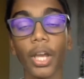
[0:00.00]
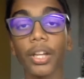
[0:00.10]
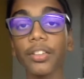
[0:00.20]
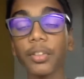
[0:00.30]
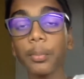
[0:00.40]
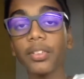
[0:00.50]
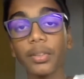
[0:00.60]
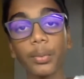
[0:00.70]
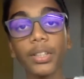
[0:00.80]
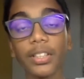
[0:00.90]
December
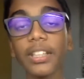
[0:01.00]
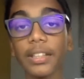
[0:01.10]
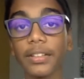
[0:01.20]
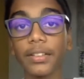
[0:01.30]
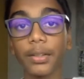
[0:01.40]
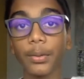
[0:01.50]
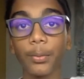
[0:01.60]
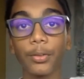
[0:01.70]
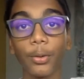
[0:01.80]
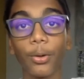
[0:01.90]
17th
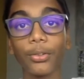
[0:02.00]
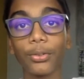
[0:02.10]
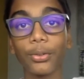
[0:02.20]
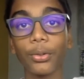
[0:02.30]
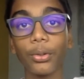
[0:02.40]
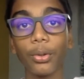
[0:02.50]
was also